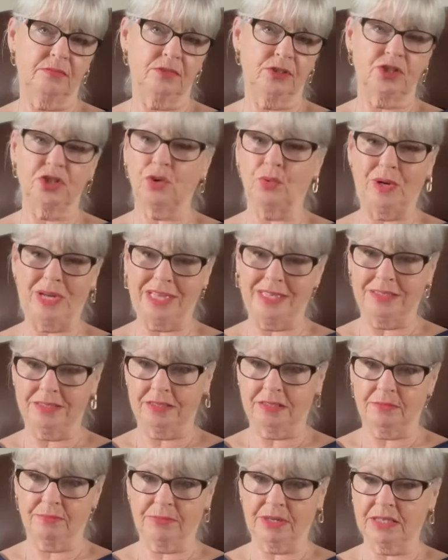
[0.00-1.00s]
do it
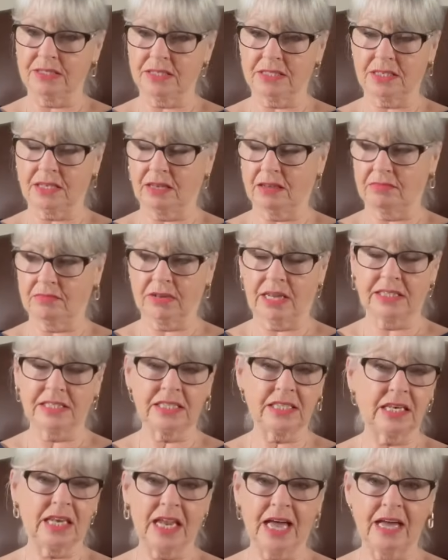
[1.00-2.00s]
because I
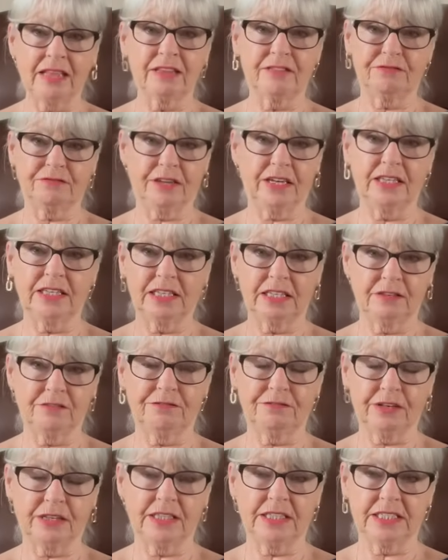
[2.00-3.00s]
didn't like the feeling of
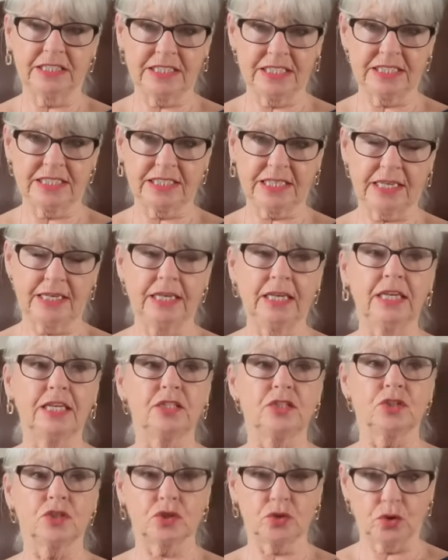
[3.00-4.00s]
feeling dizzy.
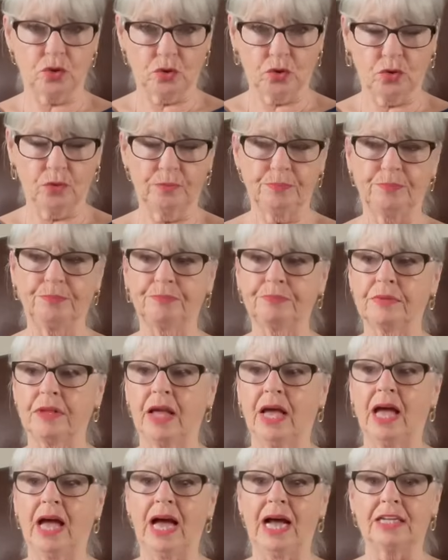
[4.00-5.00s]
So
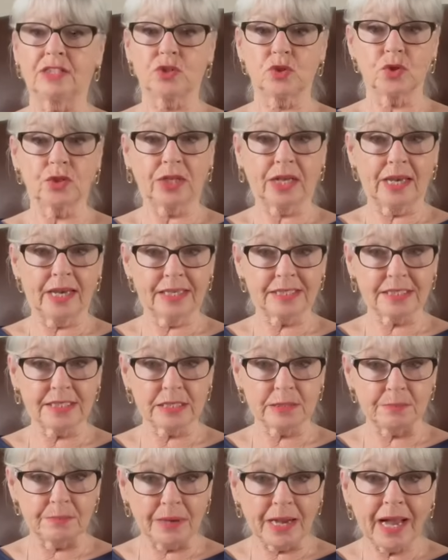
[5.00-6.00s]
I took the
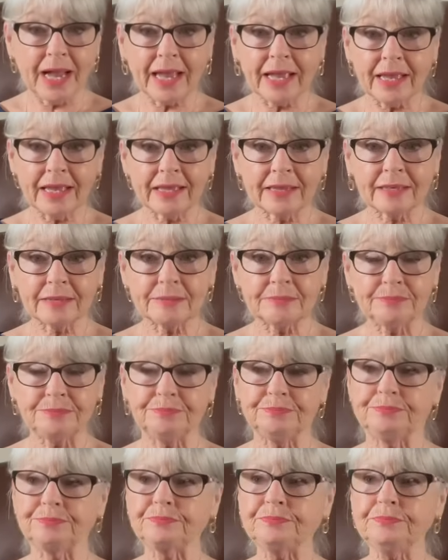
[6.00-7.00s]
glasses back.
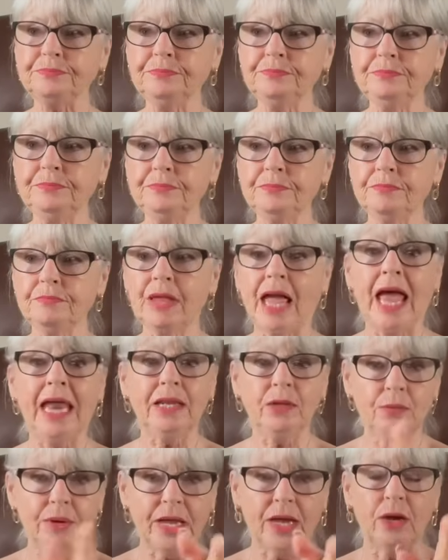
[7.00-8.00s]

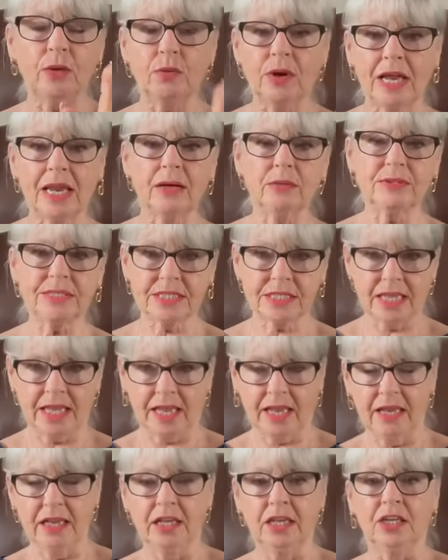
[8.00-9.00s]
Anyway, while I was
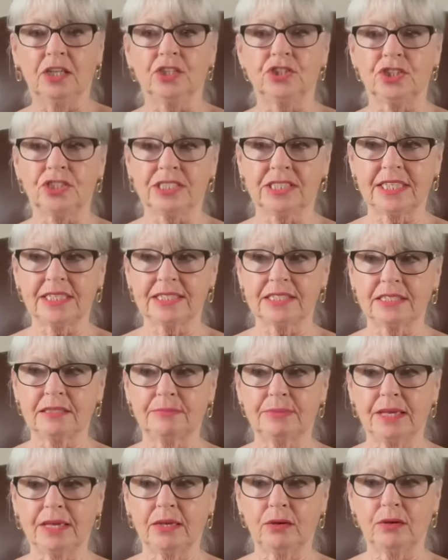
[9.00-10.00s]
there, she said to
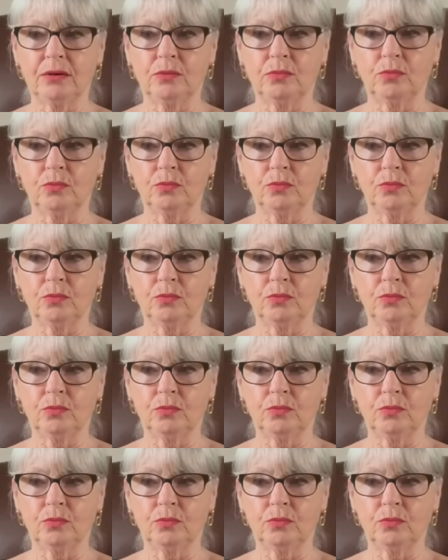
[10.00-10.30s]
me,